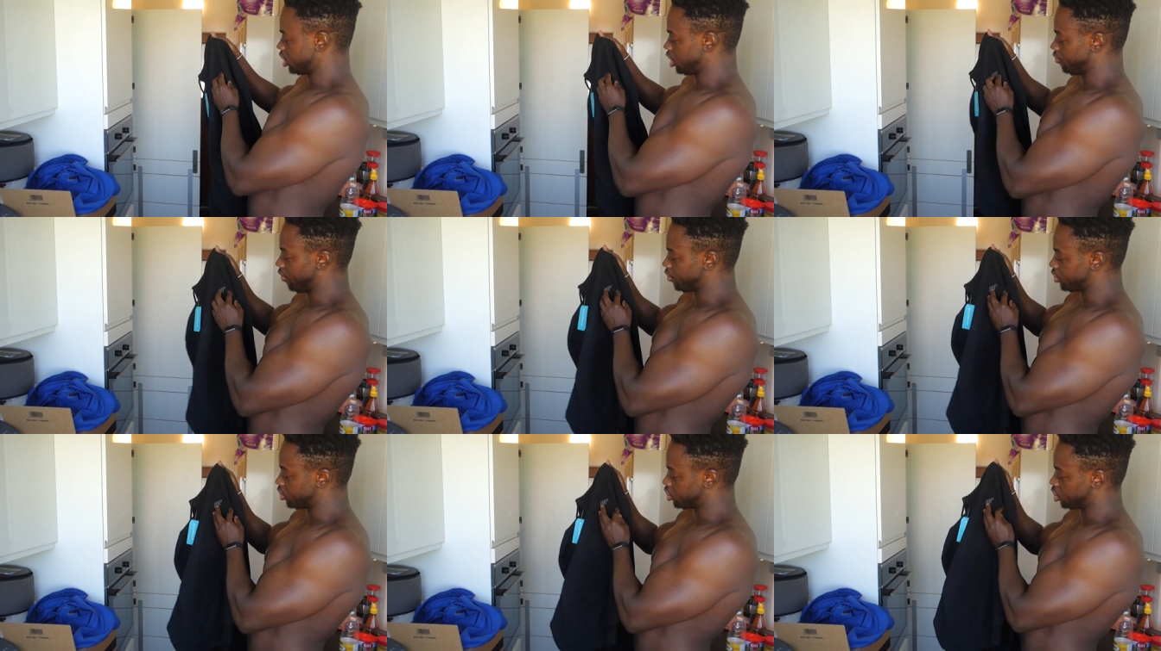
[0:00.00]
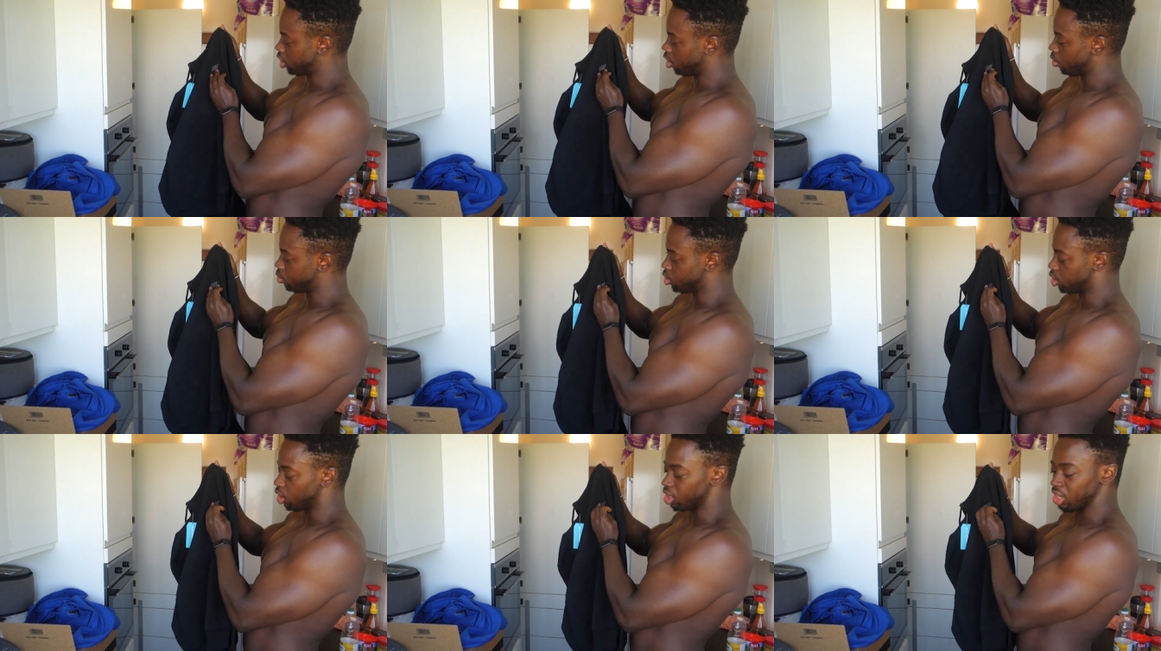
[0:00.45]
see, very
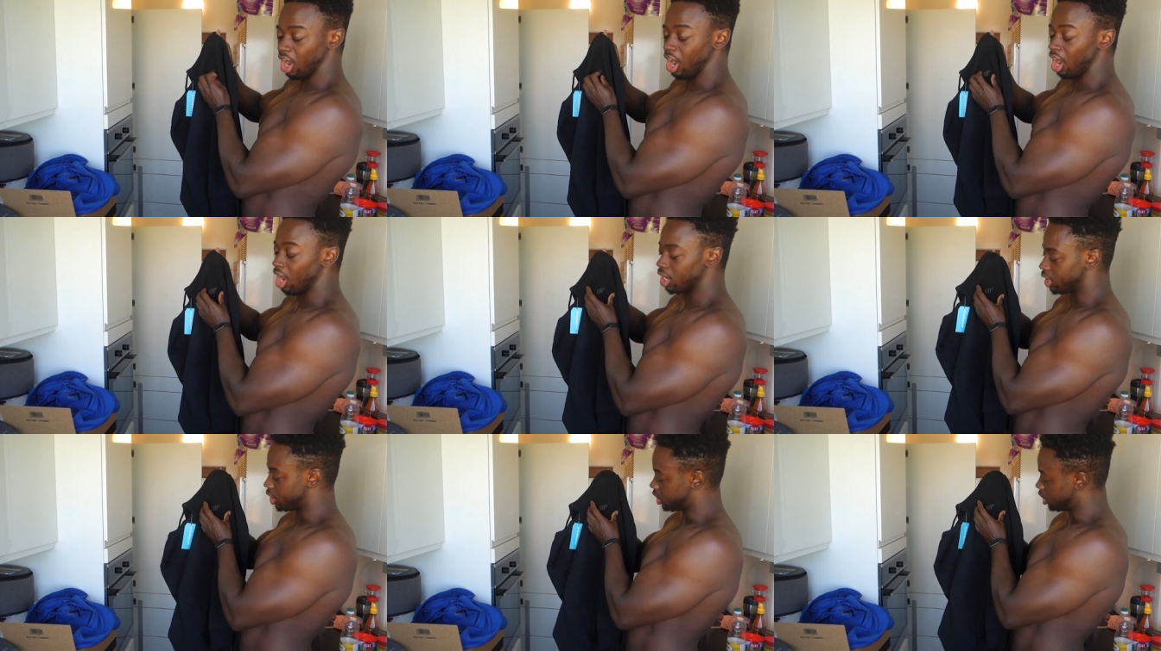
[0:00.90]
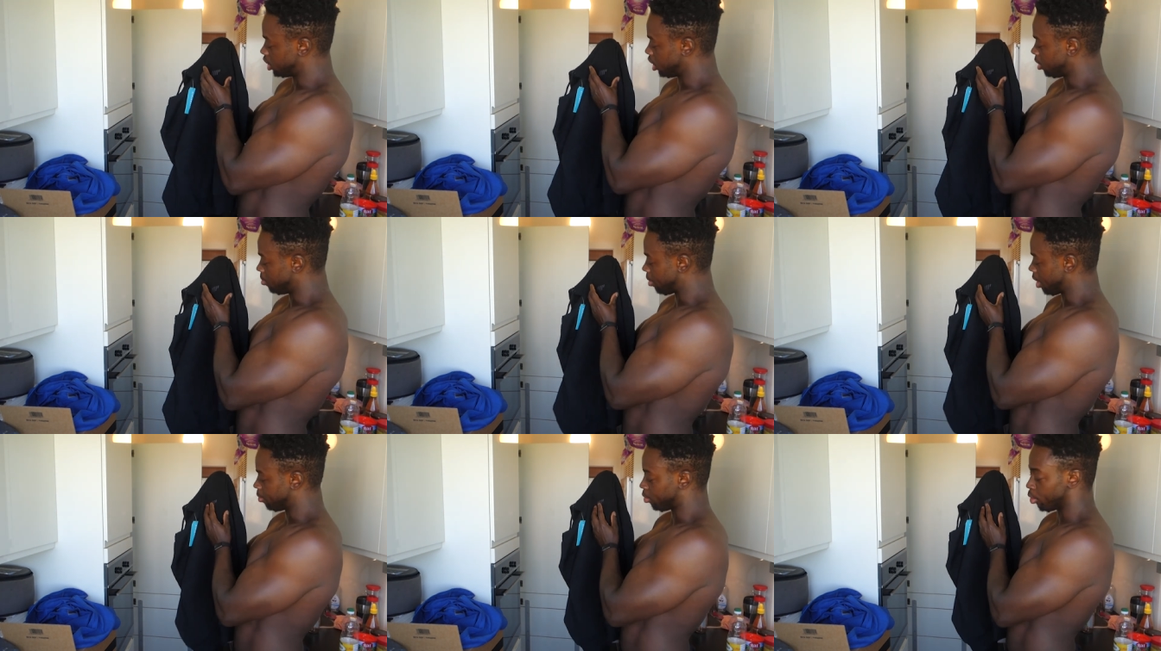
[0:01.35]
subtle. You can hardly see
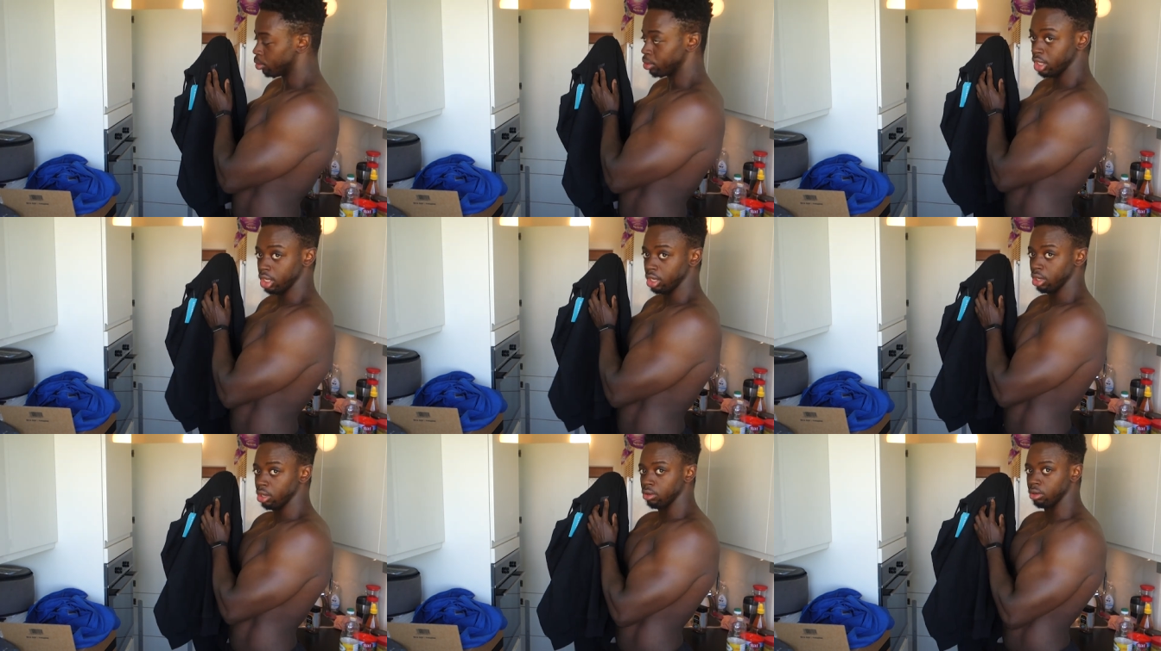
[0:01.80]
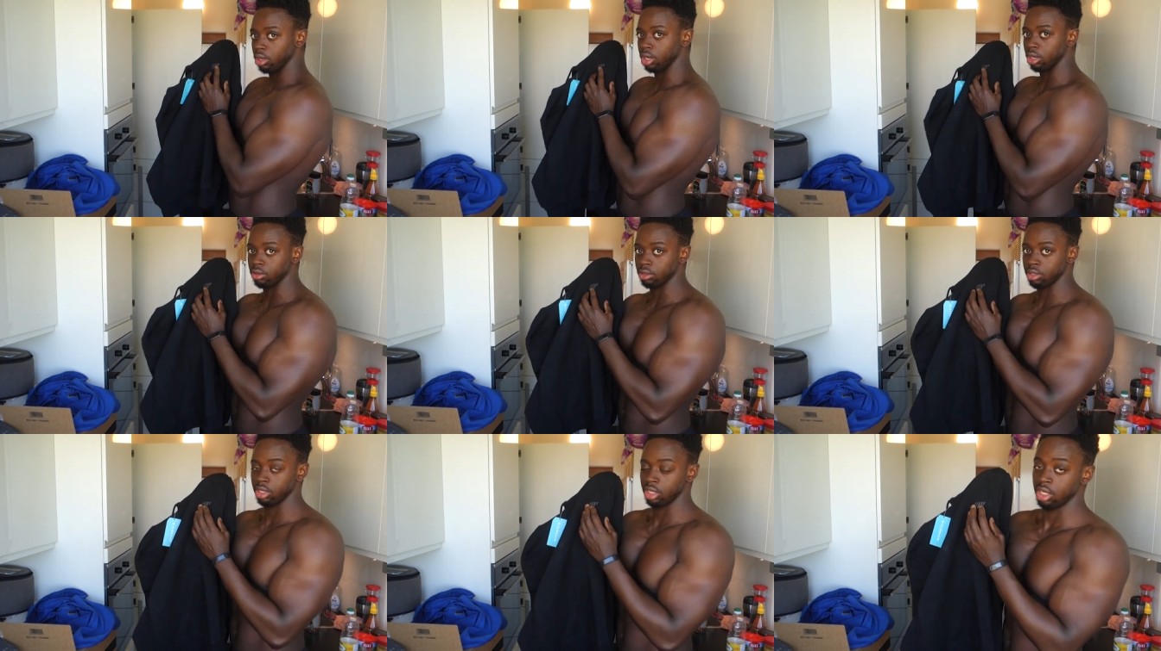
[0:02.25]
the My Protein
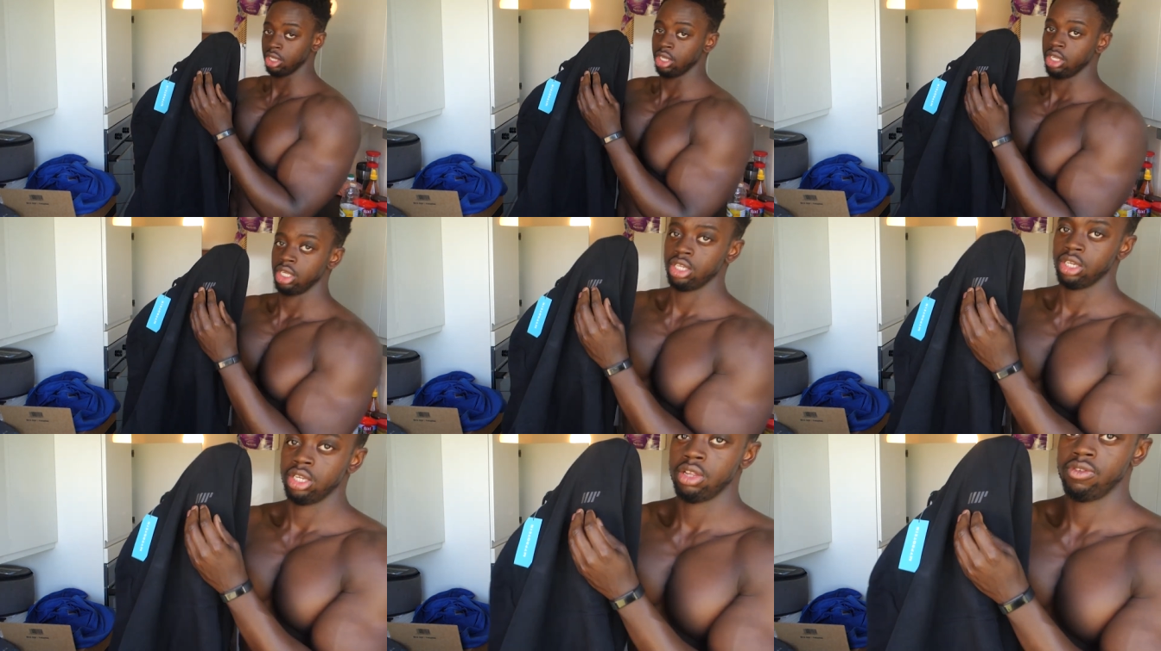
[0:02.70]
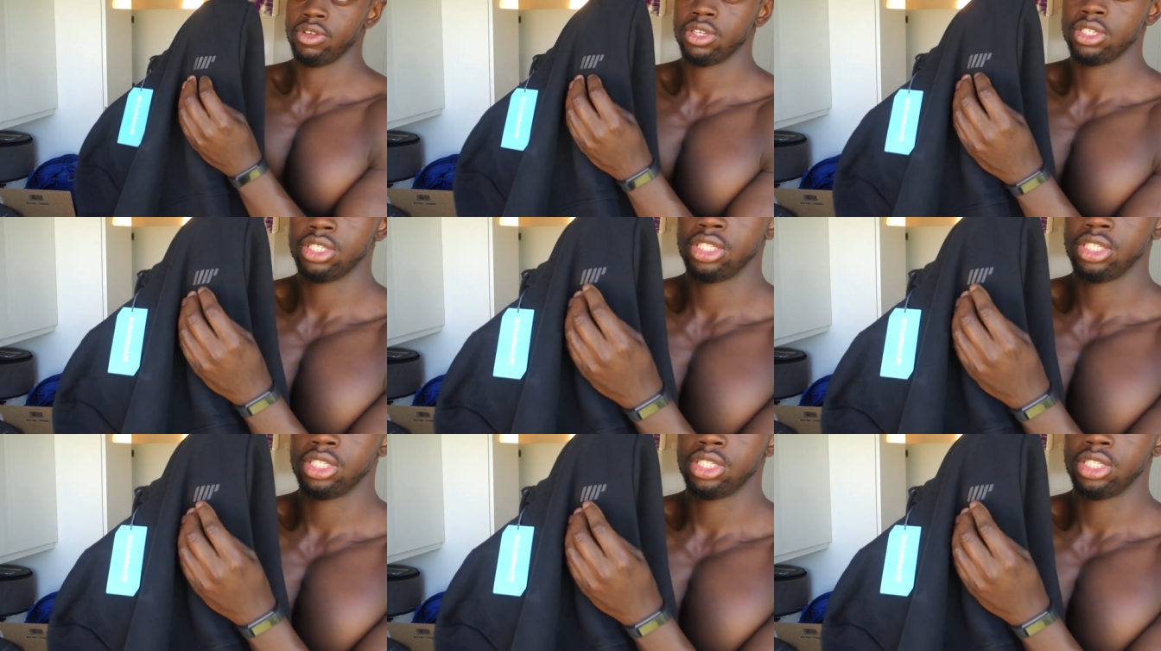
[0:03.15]
logo. You